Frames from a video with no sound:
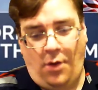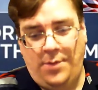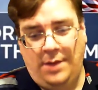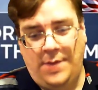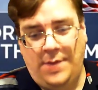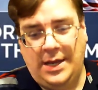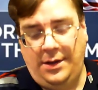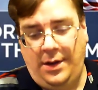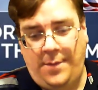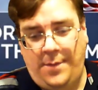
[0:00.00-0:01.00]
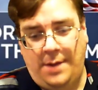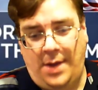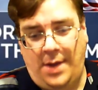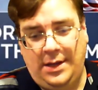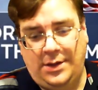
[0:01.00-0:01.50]
making a little bit of
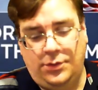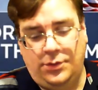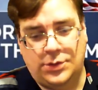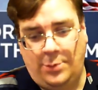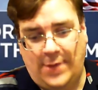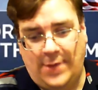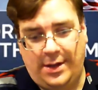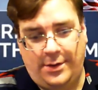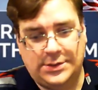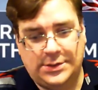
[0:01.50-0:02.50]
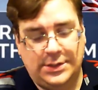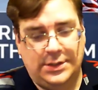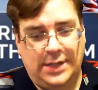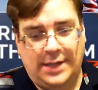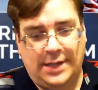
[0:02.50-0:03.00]
money on YouTube videos
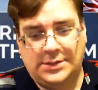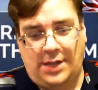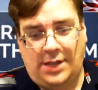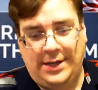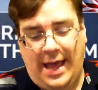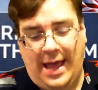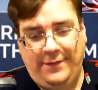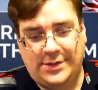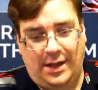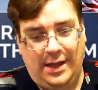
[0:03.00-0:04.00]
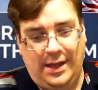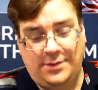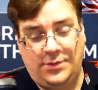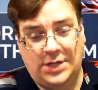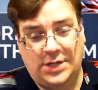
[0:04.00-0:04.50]
and selling
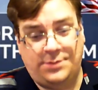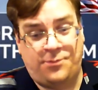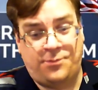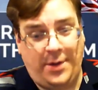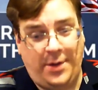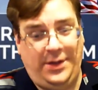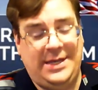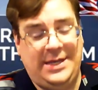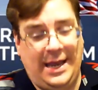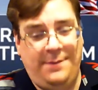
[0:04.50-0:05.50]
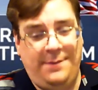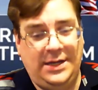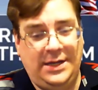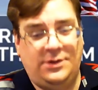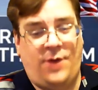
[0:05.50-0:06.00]
and just primarily getting
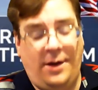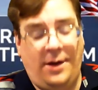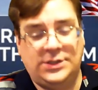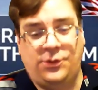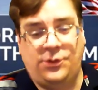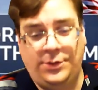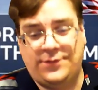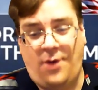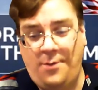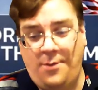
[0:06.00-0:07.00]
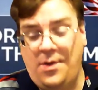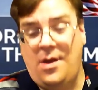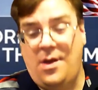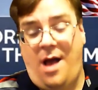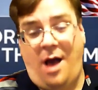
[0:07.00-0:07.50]
money crowdsourced from
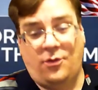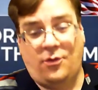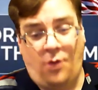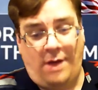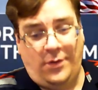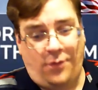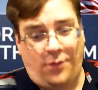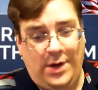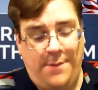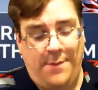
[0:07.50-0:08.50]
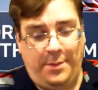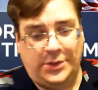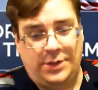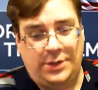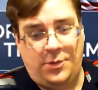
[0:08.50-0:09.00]
a ever-growing
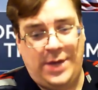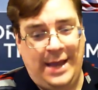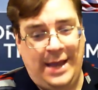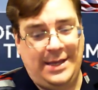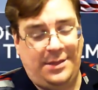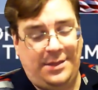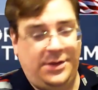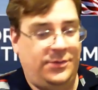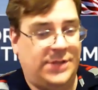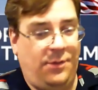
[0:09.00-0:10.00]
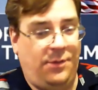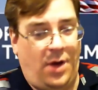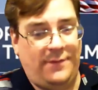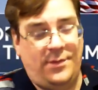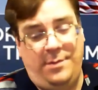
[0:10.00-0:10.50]
membership who can't get the news they
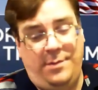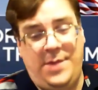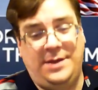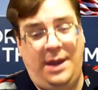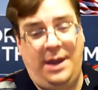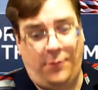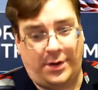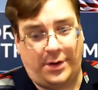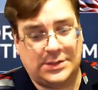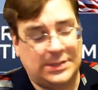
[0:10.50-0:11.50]
want from the big networks.